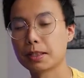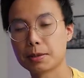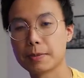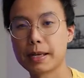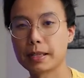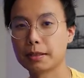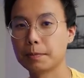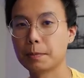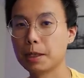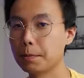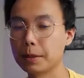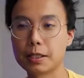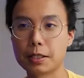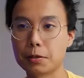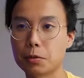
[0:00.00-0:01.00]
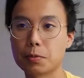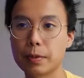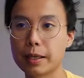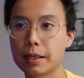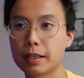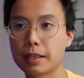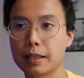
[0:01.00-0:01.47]
expect a potential
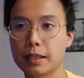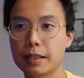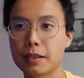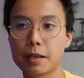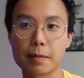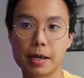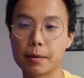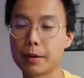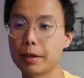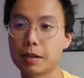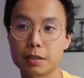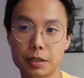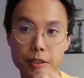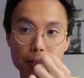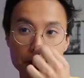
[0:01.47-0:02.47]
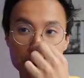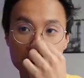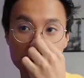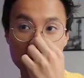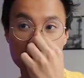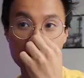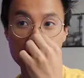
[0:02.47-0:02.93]
bait and they may or may not shield.
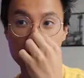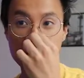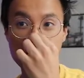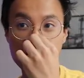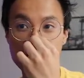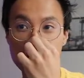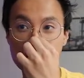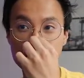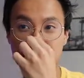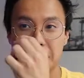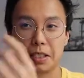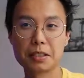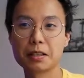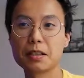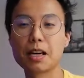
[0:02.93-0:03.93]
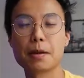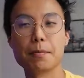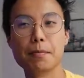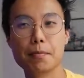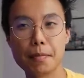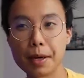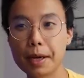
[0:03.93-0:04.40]
Here I
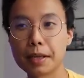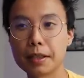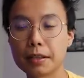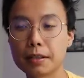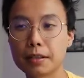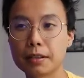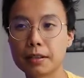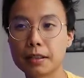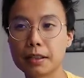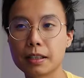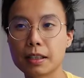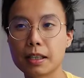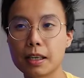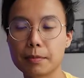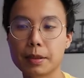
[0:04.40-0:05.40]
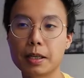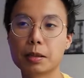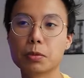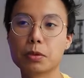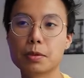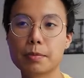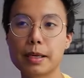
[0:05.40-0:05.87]
may have been
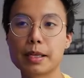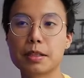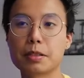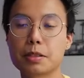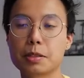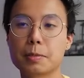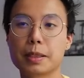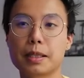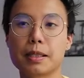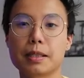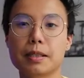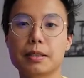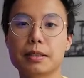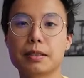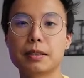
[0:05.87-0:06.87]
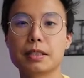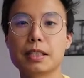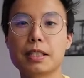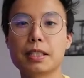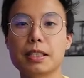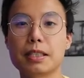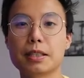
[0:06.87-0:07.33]
able to bait just because
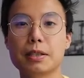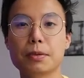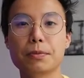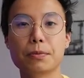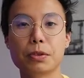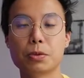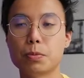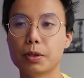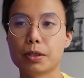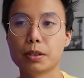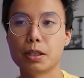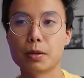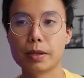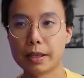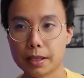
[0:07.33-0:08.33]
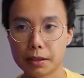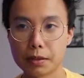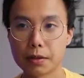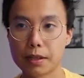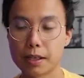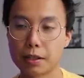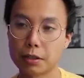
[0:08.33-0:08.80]
he was pretty low on health
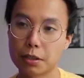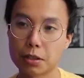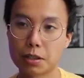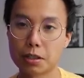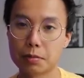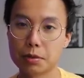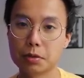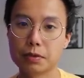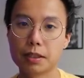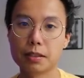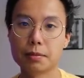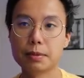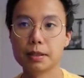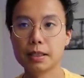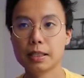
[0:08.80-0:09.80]
and had a charge move up.